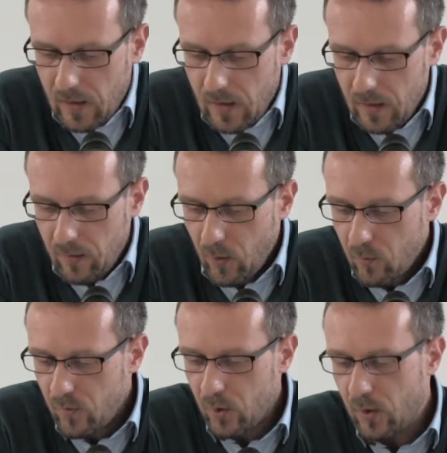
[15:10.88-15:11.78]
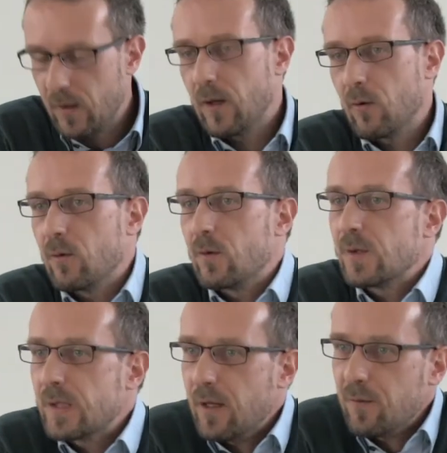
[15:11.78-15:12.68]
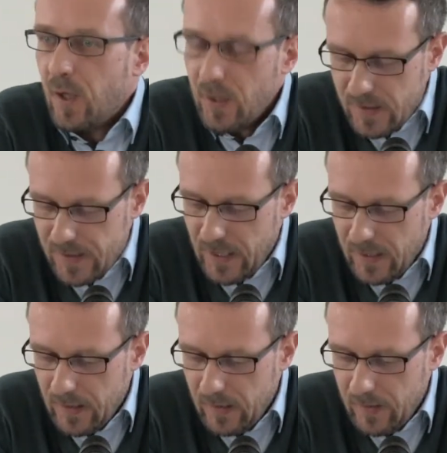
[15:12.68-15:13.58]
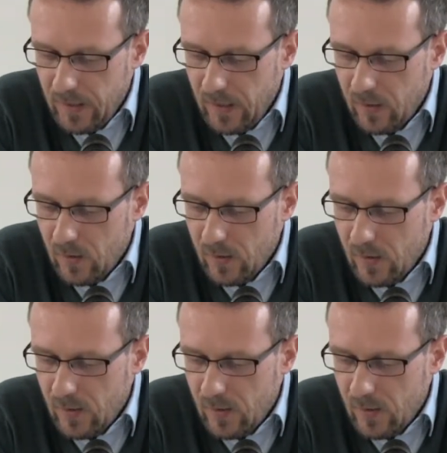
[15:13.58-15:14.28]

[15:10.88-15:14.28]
their own view, in their self-understanding, they